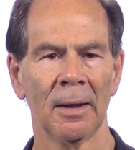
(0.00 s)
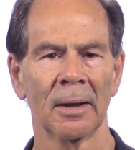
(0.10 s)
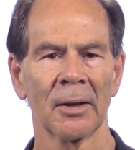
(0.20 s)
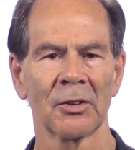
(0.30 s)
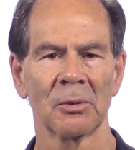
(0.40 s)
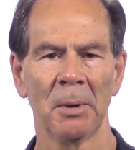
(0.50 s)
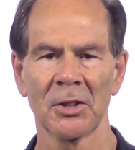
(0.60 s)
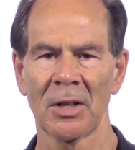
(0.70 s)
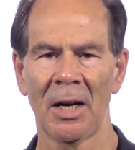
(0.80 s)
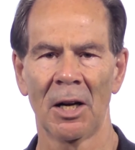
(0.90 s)
does as
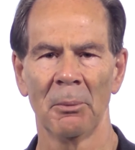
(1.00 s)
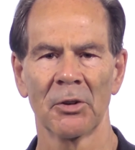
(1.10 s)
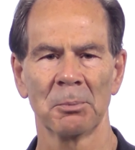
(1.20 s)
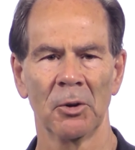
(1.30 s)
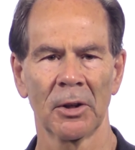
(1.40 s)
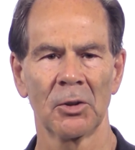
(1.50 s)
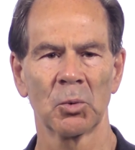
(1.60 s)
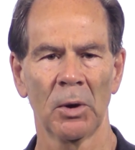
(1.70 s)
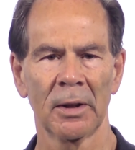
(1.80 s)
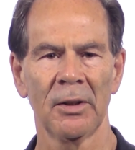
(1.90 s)
much harm as smoking
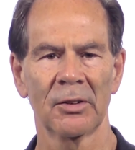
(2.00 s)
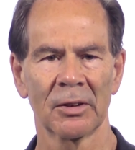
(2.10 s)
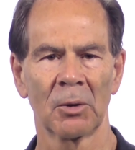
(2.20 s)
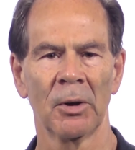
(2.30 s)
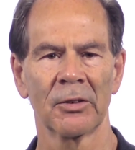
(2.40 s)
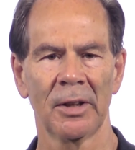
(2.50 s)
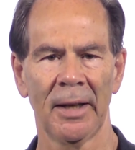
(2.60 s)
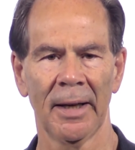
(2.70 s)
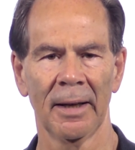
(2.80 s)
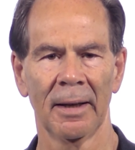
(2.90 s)
20 cigarettes a
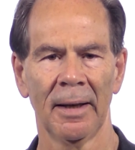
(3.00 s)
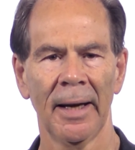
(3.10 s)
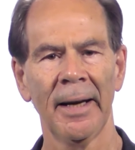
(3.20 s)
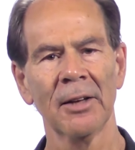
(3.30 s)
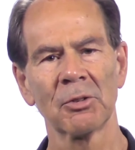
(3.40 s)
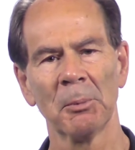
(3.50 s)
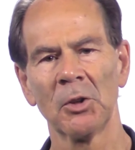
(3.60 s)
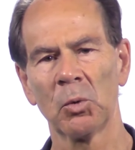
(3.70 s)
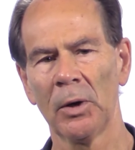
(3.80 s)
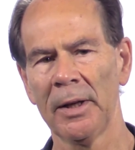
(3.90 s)
day. And that's from a
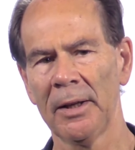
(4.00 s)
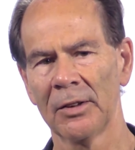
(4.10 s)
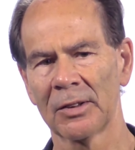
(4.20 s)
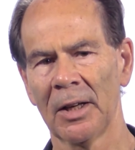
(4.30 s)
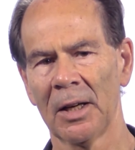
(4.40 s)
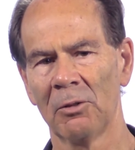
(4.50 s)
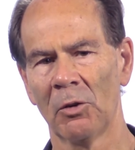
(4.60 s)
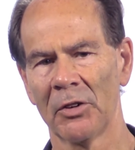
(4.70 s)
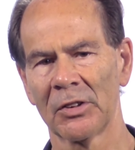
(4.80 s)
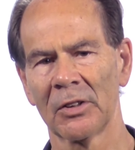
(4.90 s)
20-year study of
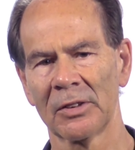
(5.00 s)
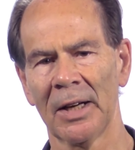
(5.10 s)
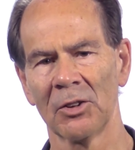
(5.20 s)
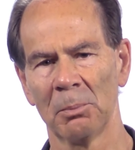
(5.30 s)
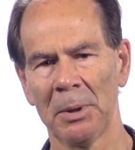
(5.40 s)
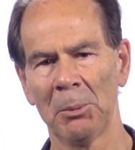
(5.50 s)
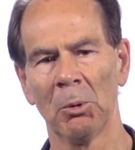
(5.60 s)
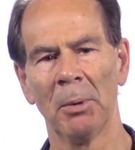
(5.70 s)
over 6,000 people